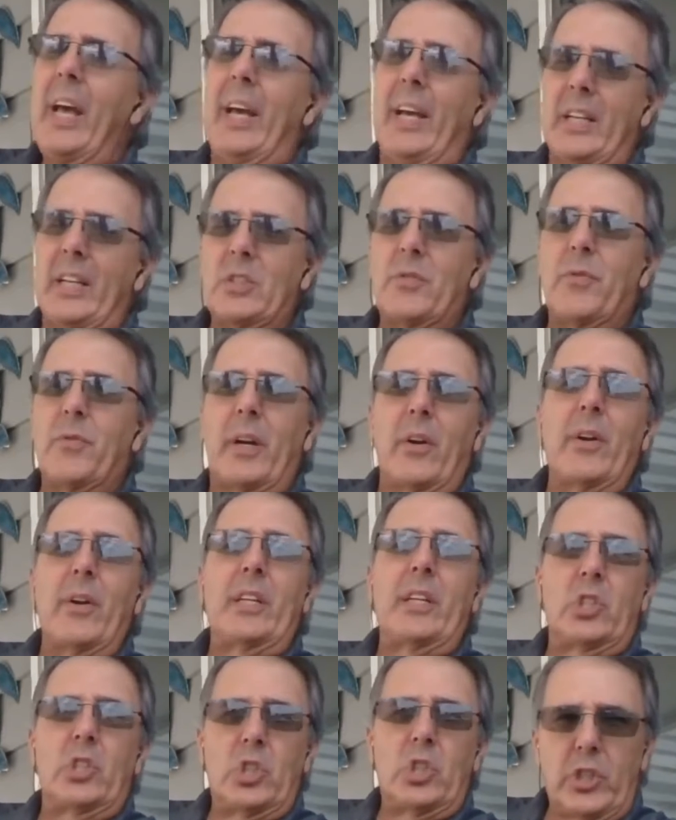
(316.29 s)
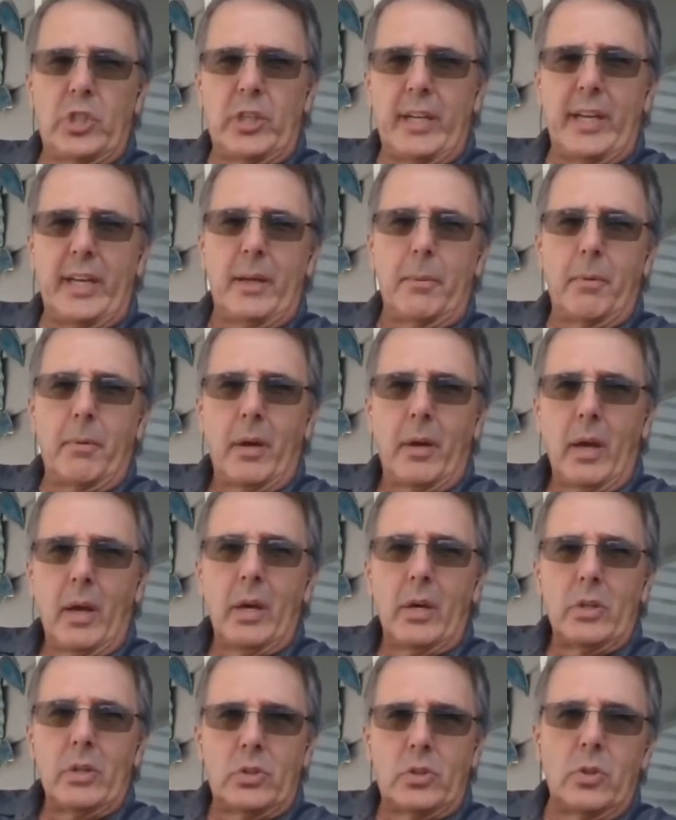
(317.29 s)
it's very cheap
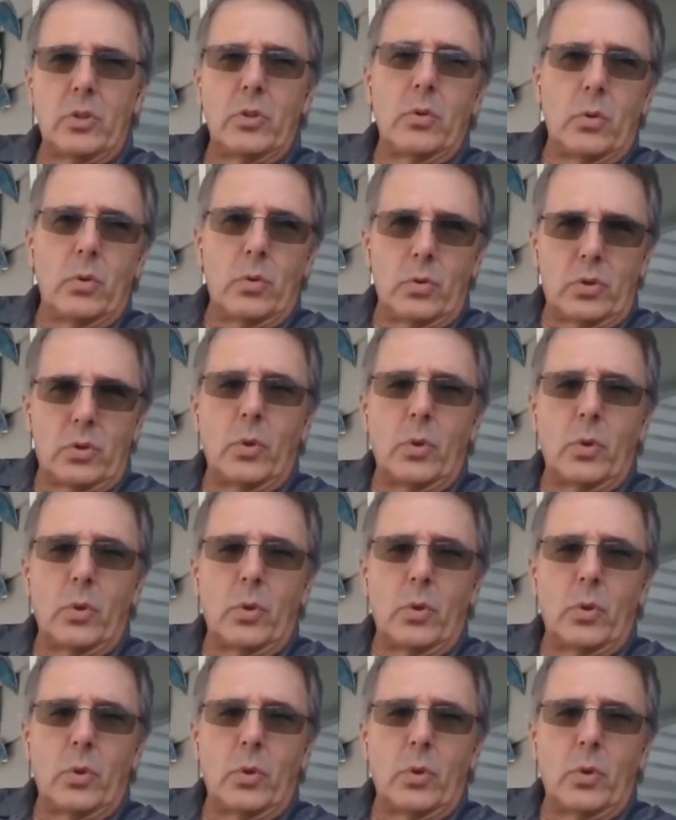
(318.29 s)
to